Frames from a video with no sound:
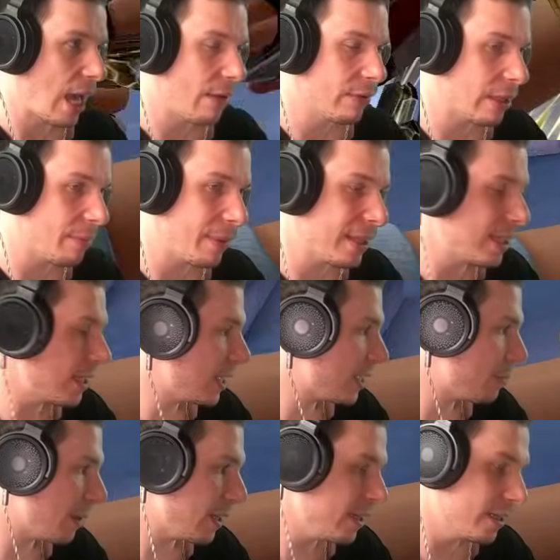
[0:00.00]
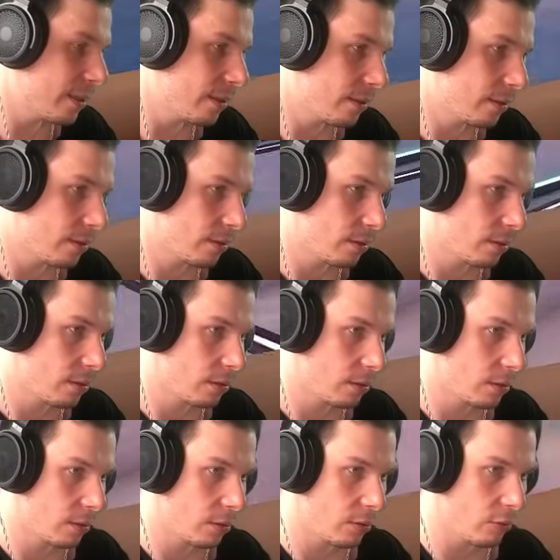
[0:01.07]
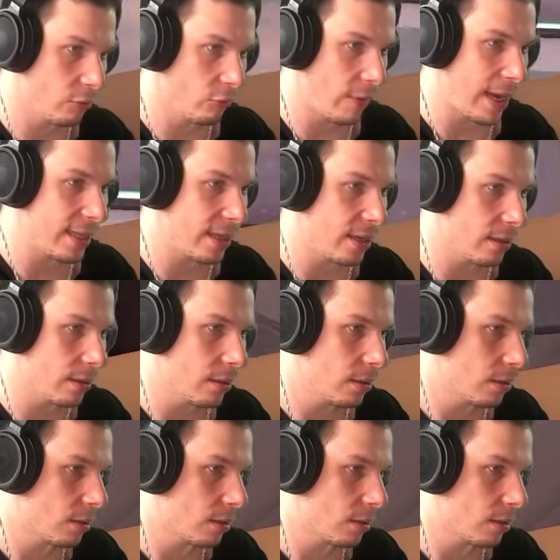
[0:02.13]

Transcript: would have planted the spike right here